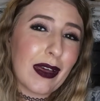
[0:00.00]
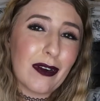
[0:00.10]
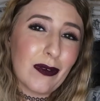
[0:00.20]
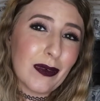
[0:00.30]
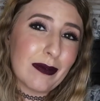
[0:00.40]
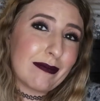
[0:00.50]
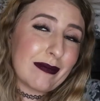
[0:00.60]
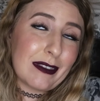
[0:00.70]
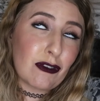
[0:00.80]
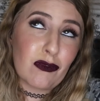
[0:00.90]
I don't know what
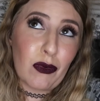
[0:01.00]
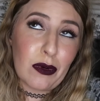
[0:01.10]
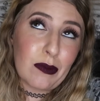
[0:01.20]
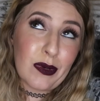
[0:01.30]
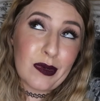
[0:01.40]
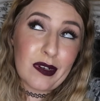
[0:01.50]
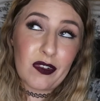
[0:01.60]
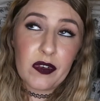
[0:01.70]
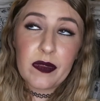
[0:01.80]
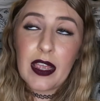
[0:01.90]
it's for, but
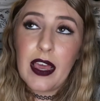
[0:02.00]
whatever.